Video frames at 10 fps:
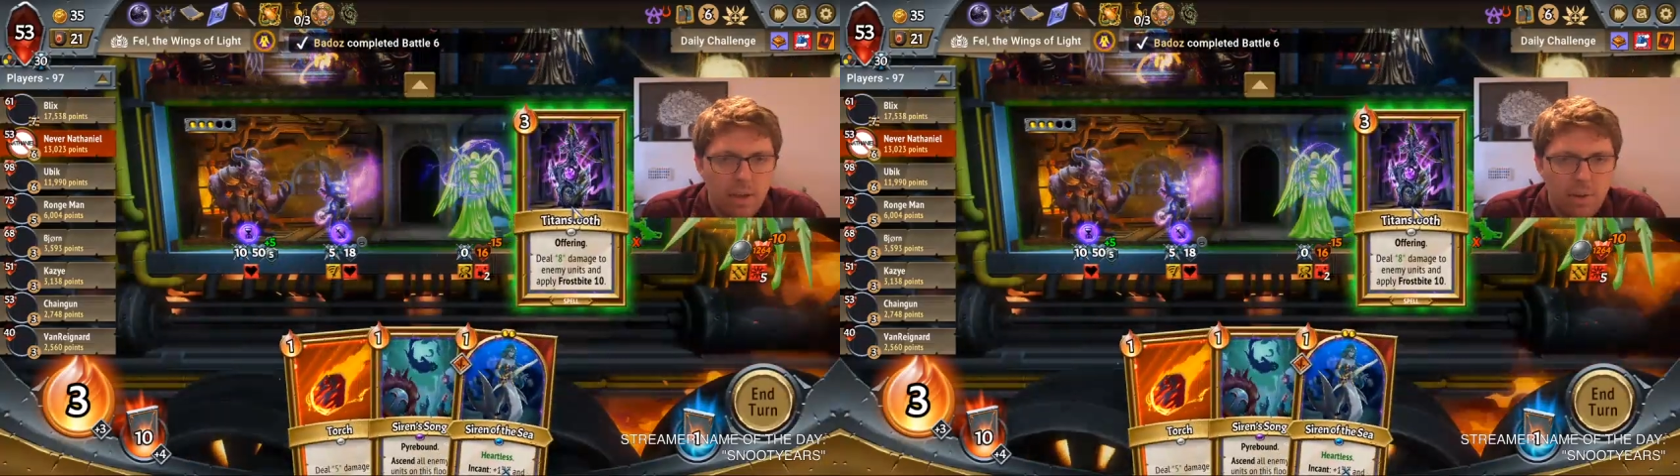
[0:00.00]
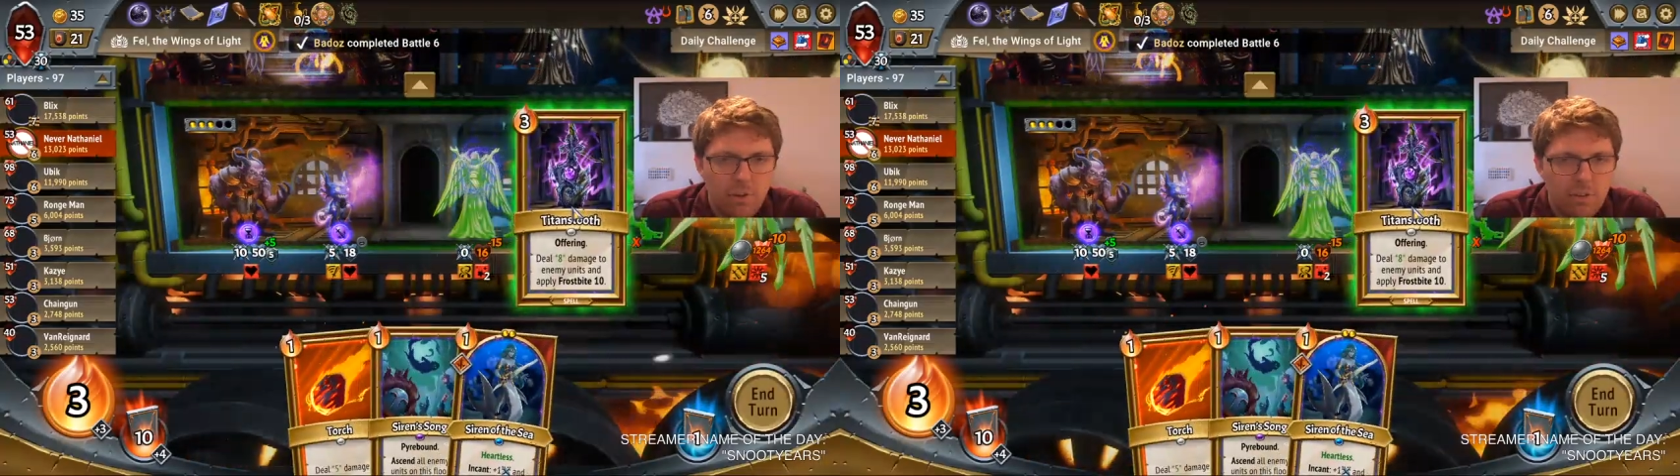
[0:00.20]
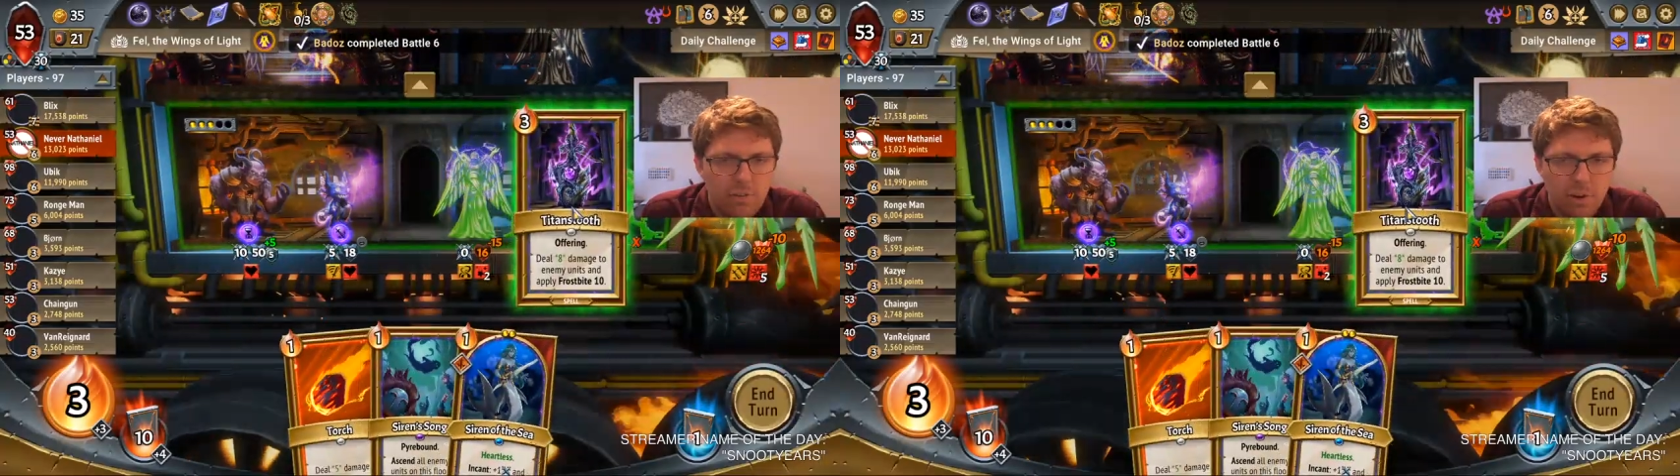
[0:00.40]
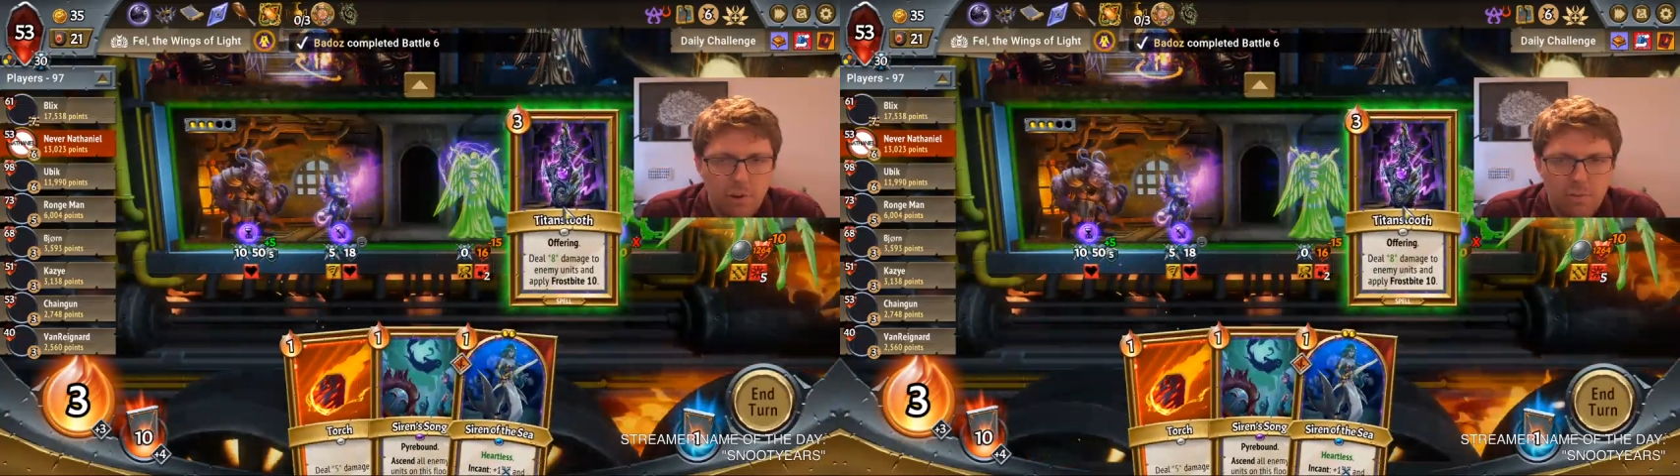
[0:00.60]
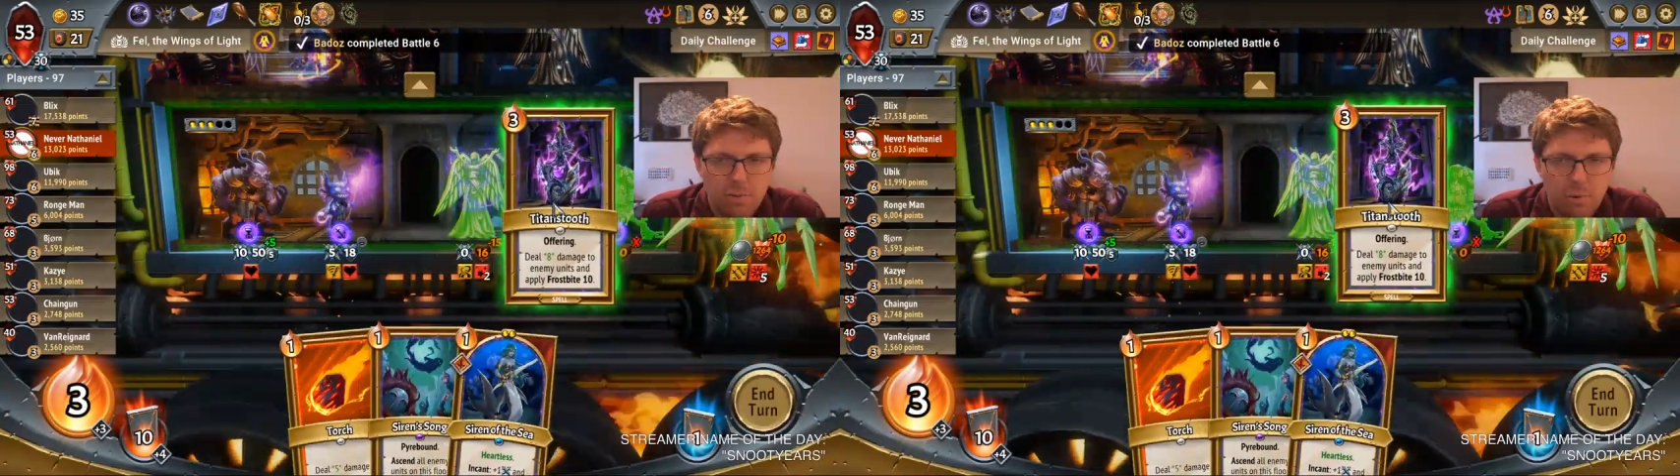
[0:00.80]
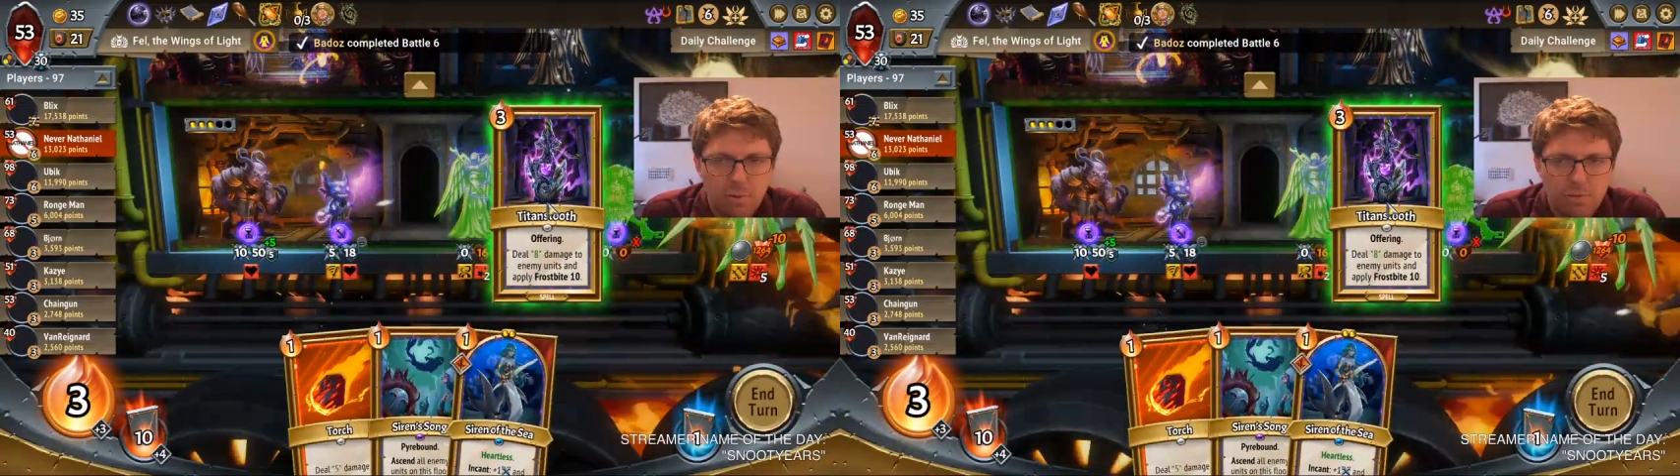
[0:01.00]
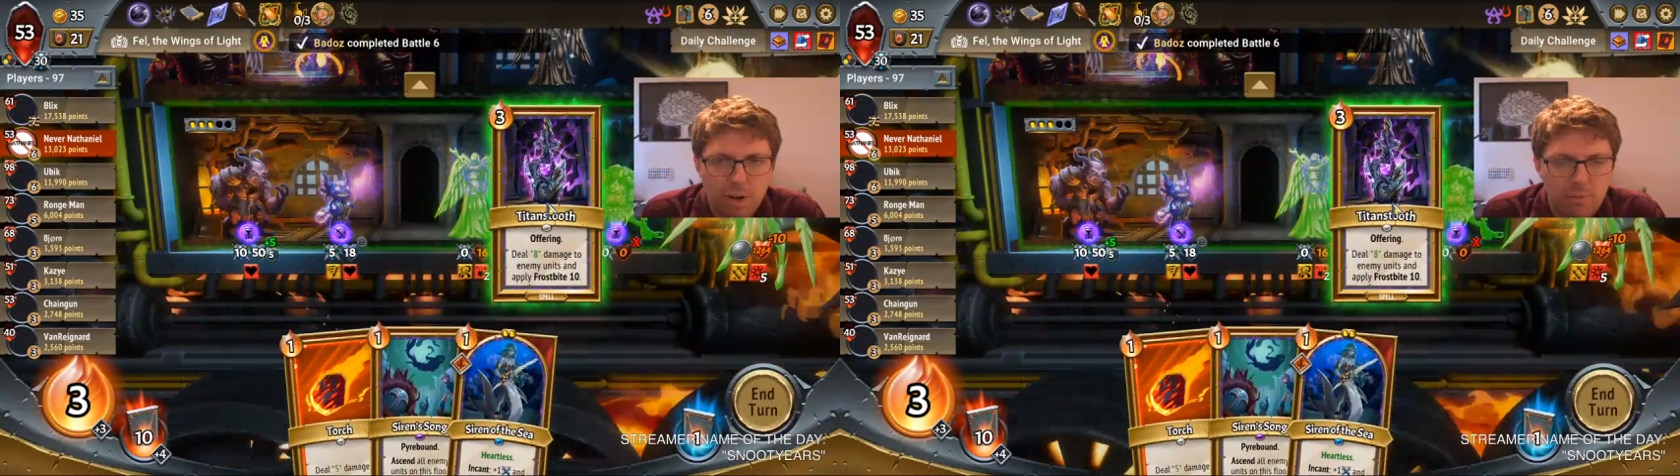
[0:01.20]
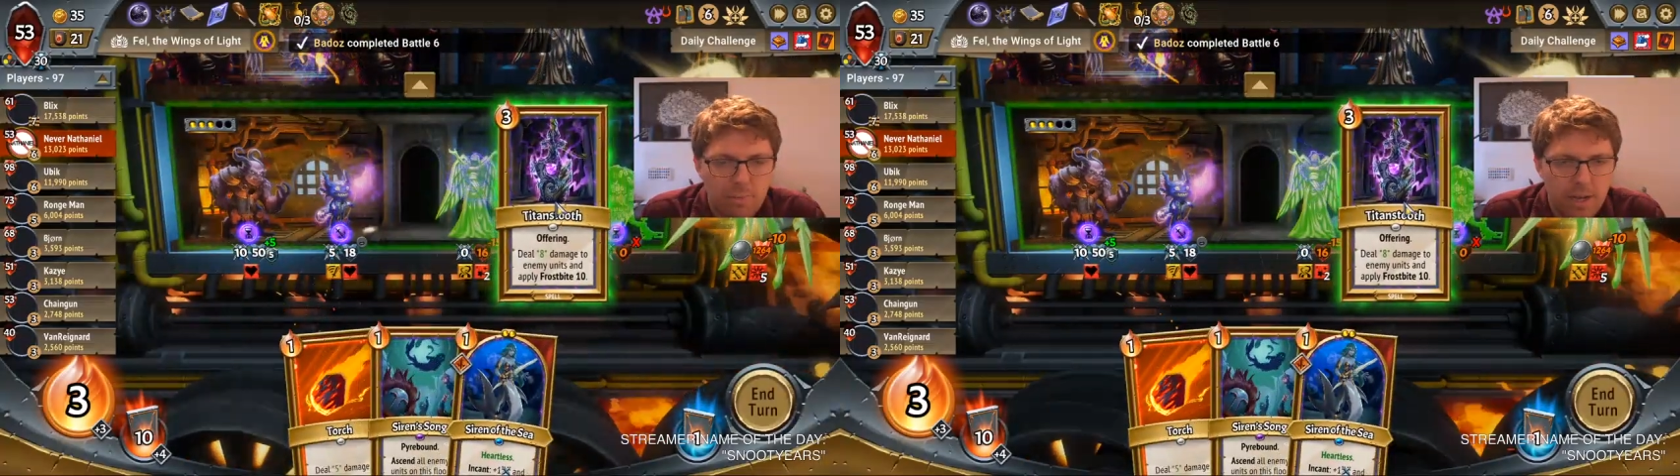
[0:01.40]
we just go for more
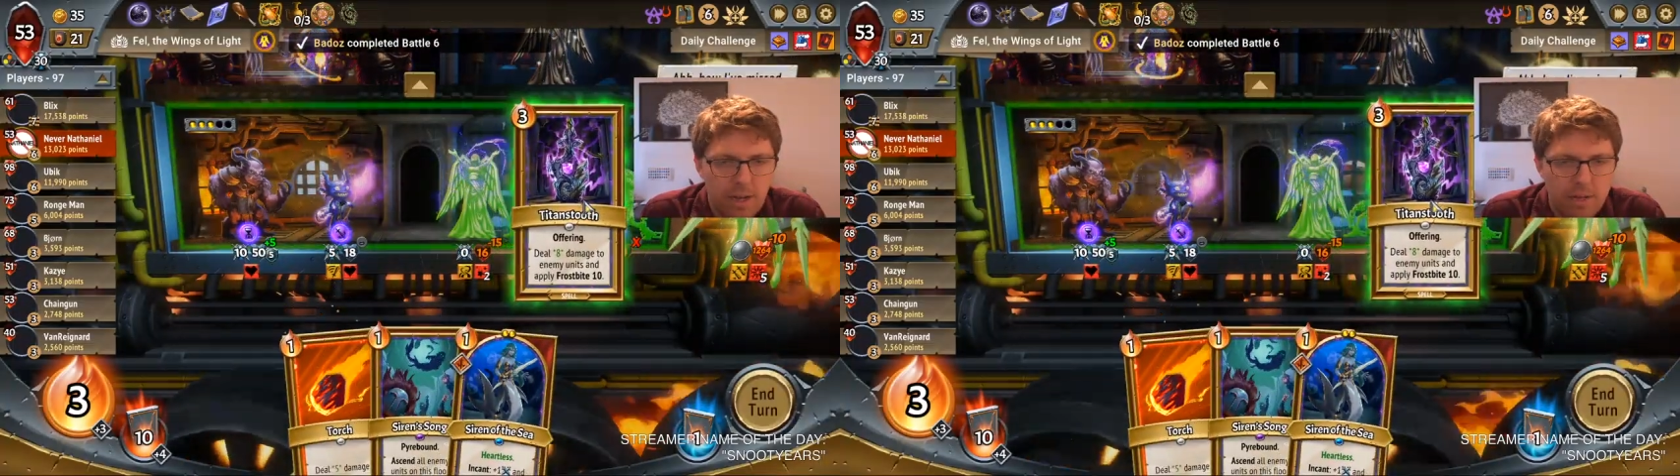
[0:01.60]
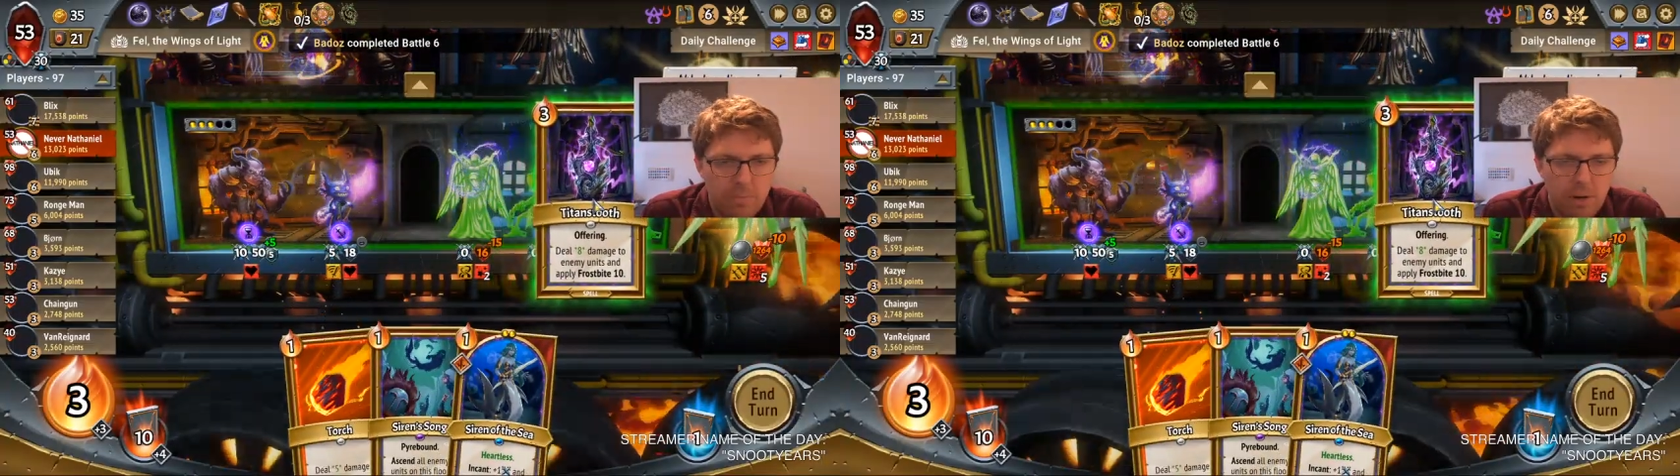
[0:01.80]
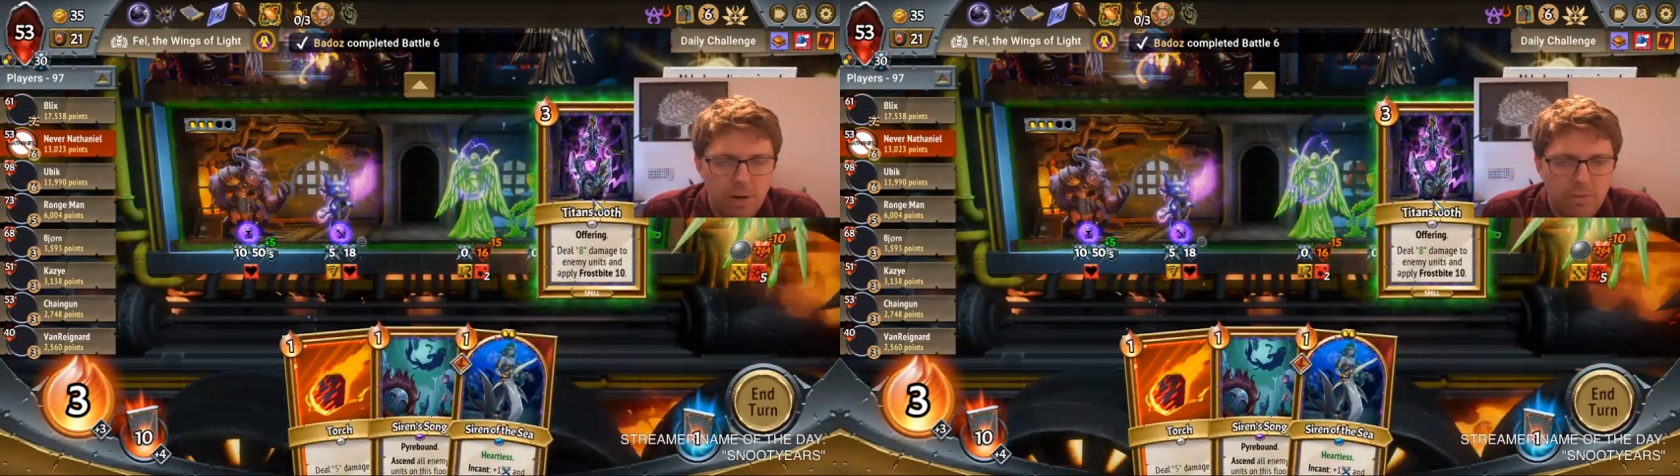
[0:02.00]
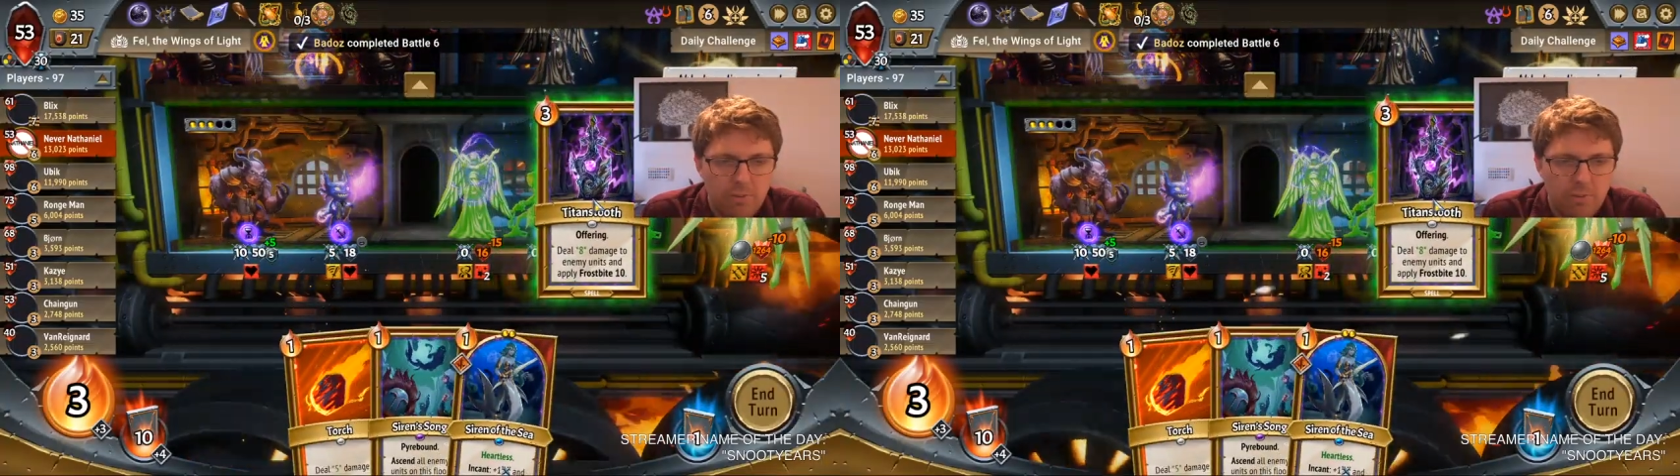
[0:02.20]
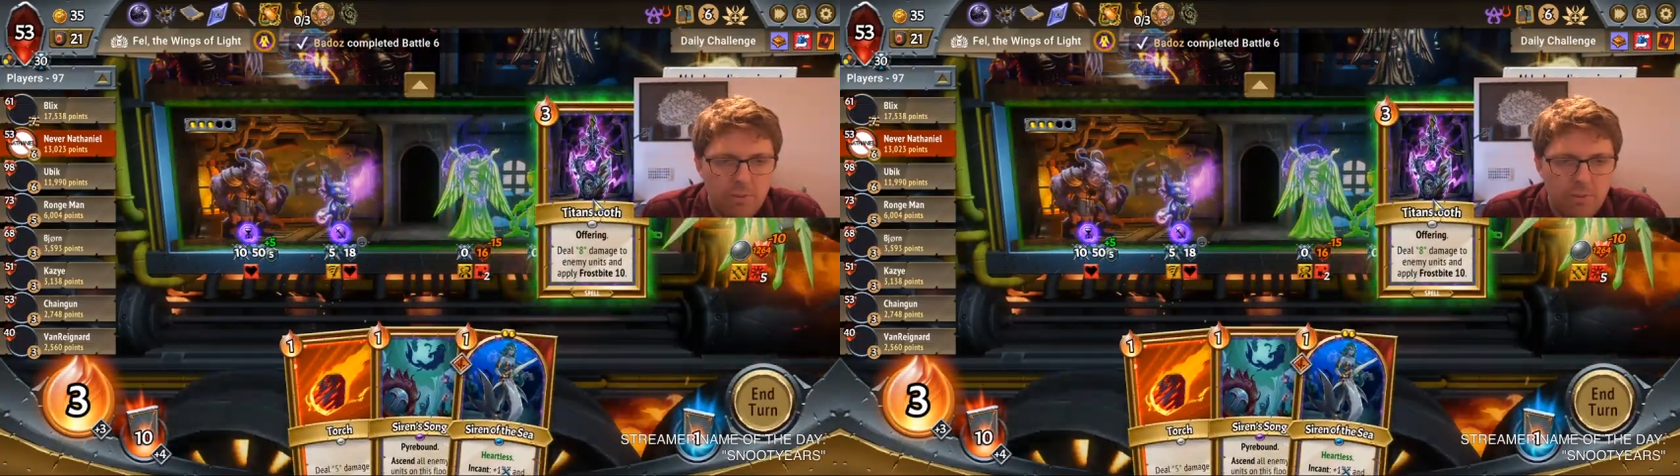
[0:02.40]
Frostbite on the boss.